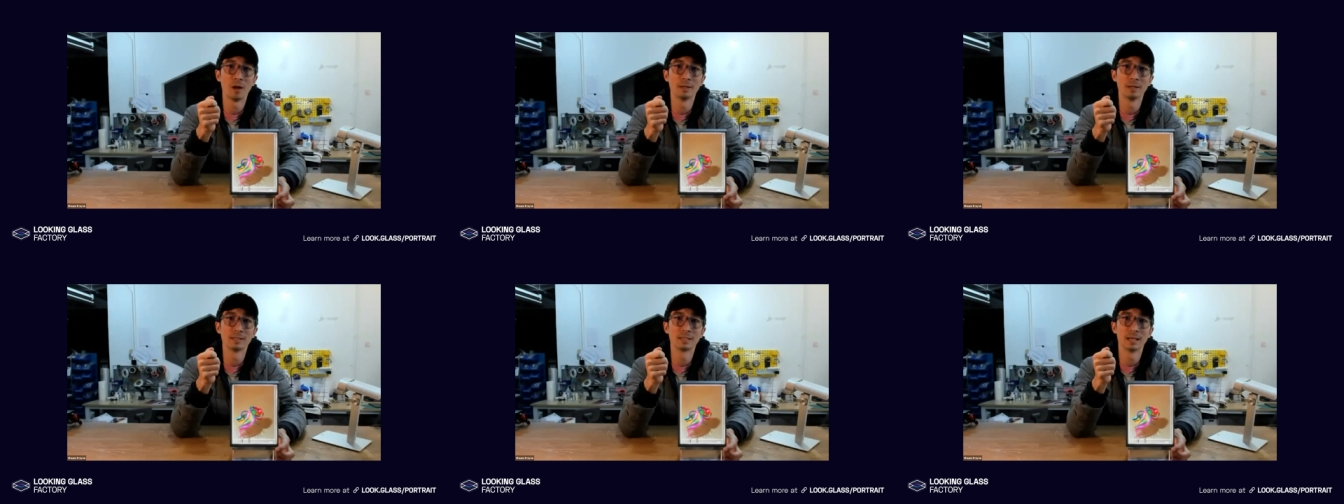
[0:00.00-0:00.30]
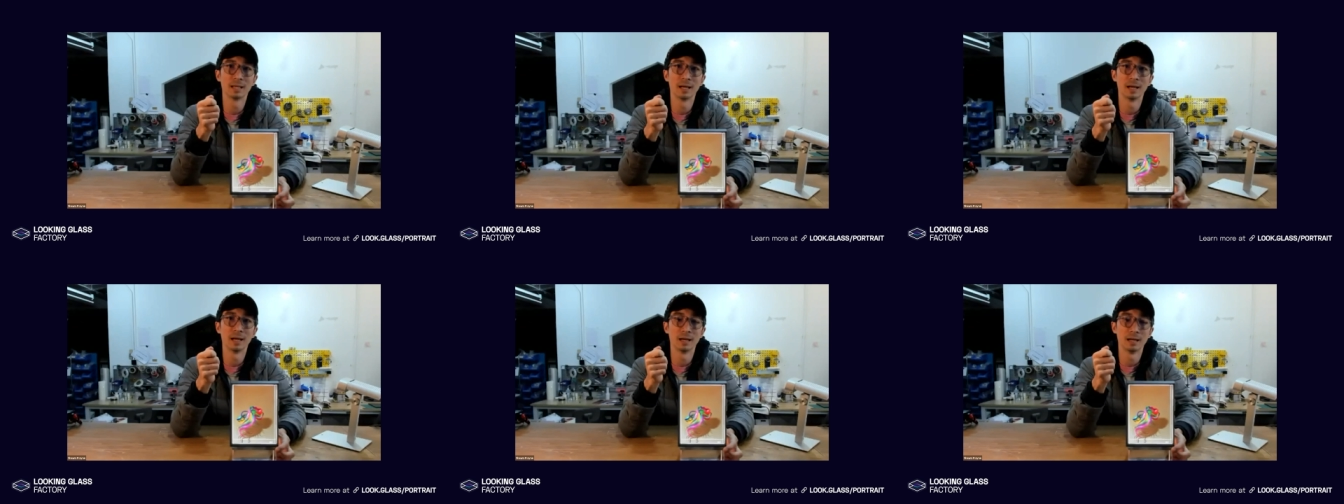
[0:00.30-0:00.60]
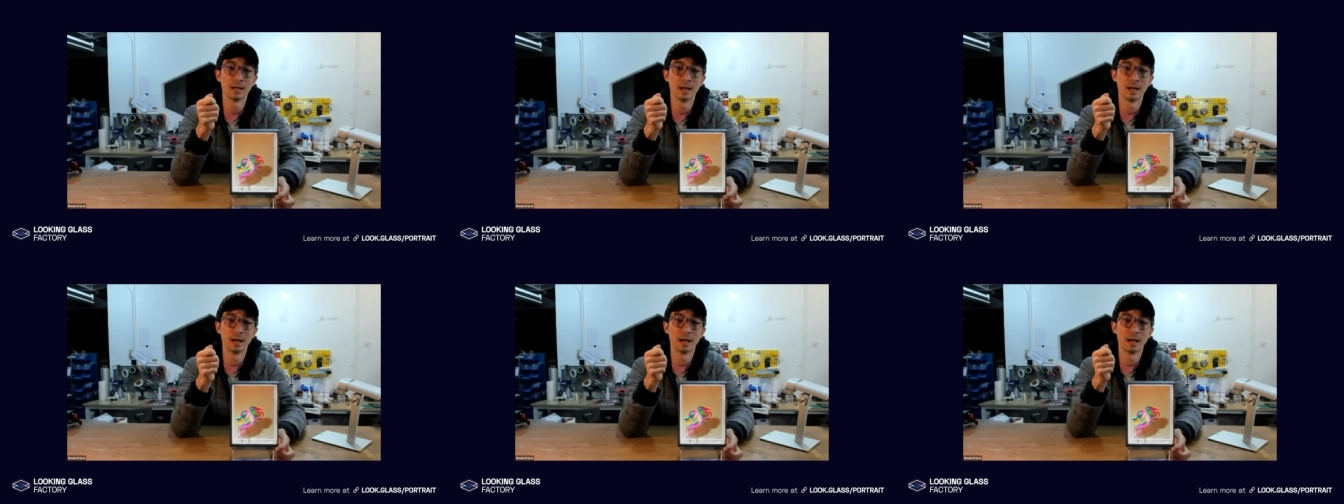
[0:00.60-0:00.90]

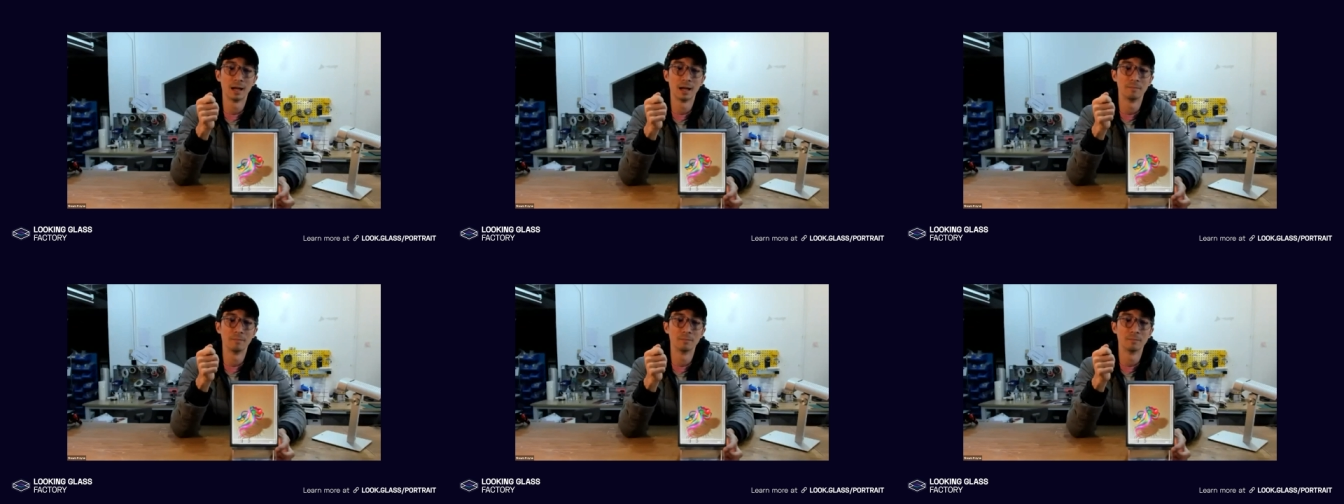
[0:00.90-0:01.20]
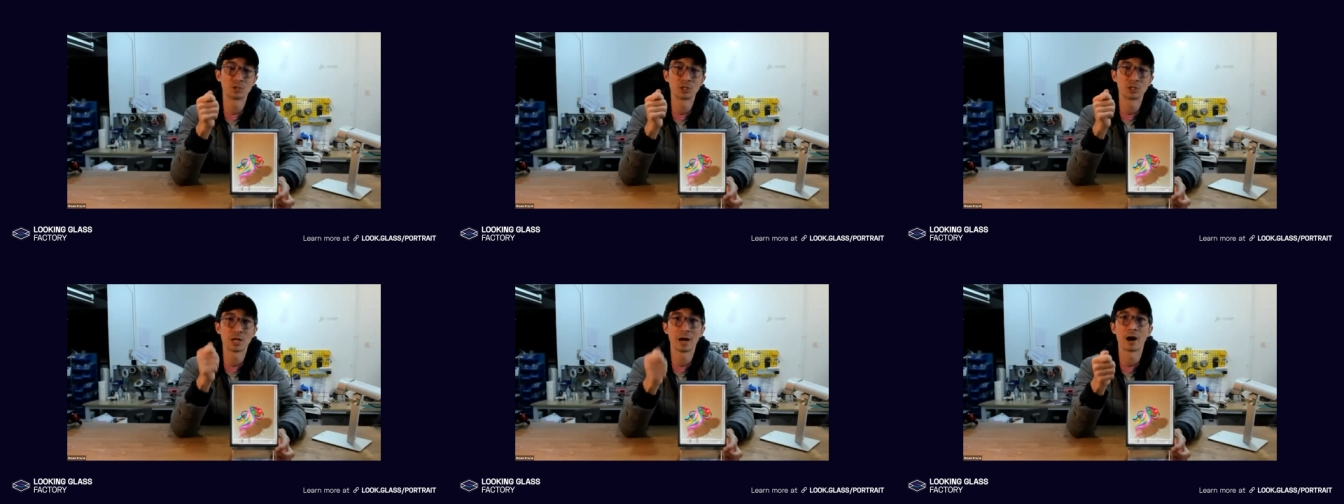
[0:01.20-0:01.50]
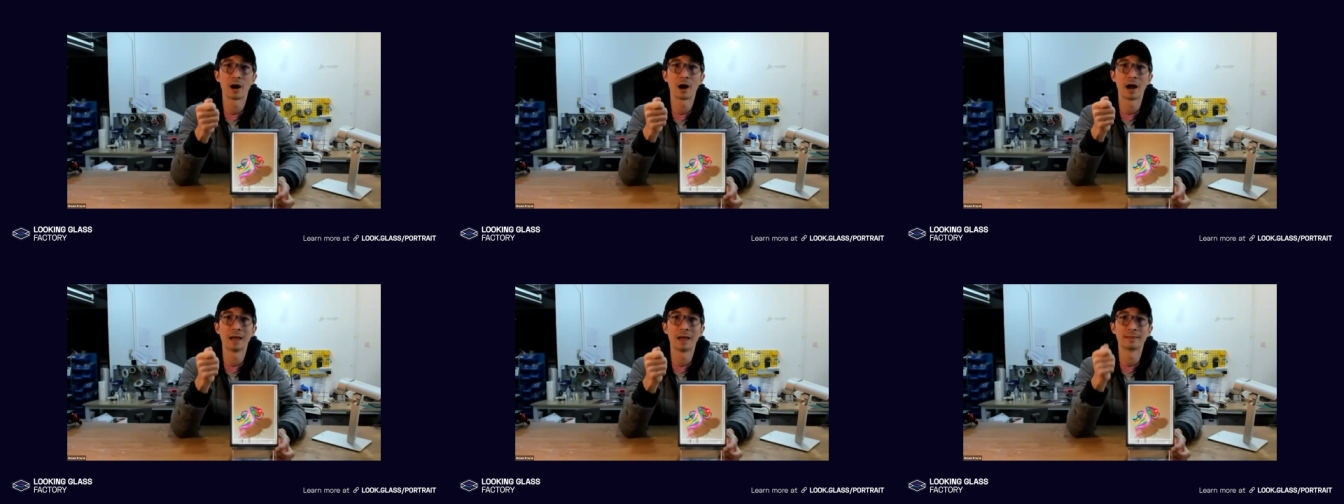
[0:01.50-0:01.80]
to um,
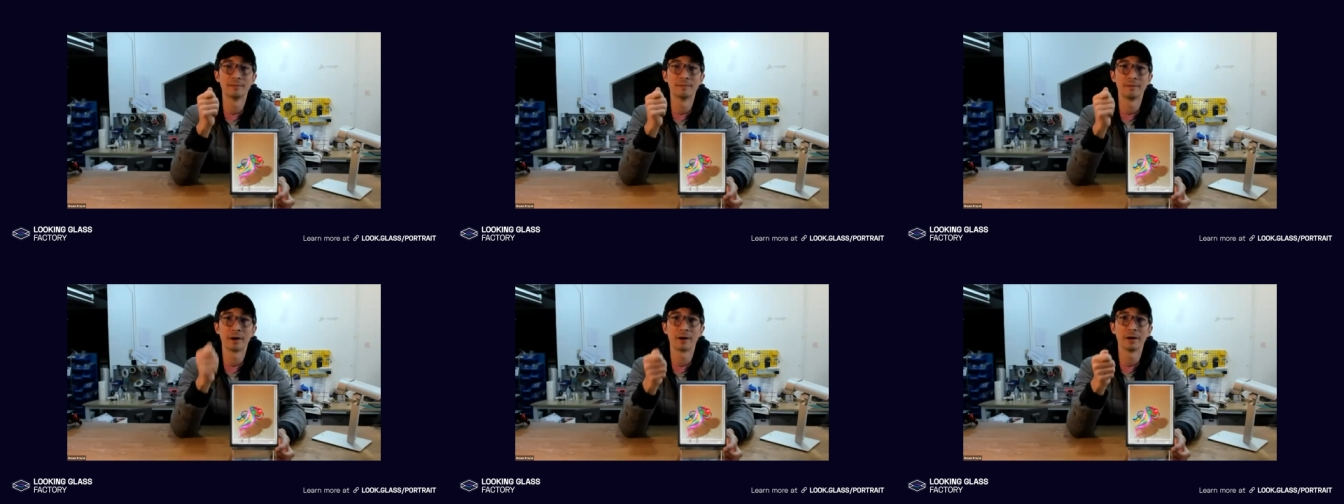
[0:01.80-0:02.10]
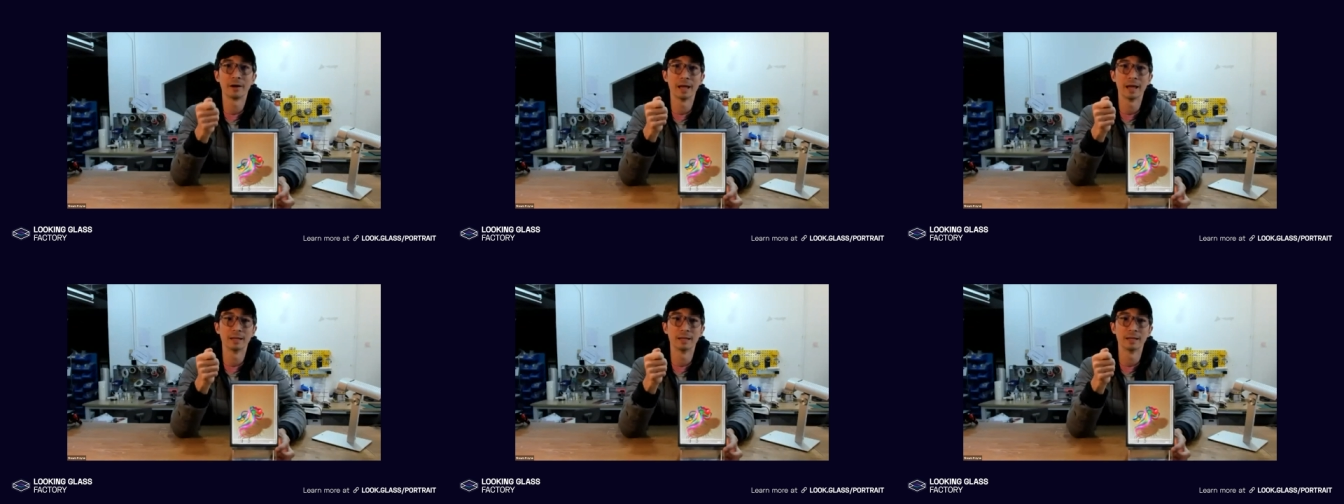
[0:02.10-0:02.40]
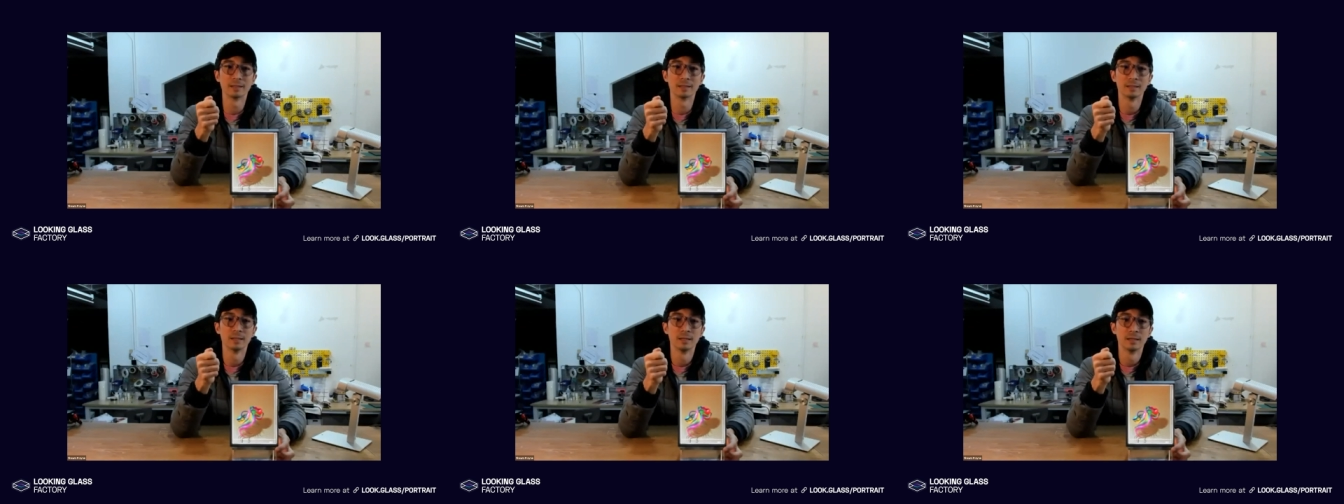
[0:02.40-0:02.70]
share at the very end